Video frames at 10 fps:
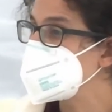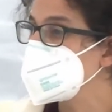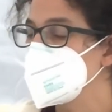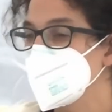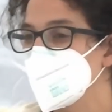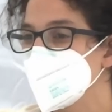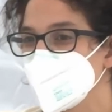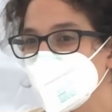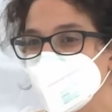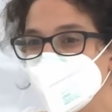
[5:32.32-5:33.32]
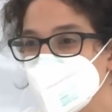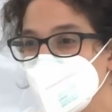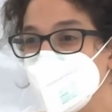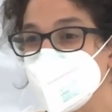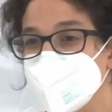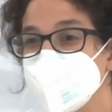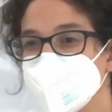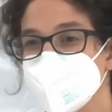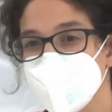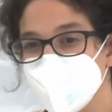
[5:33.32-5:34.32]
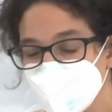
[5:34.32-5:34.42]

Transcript: you had been holding until that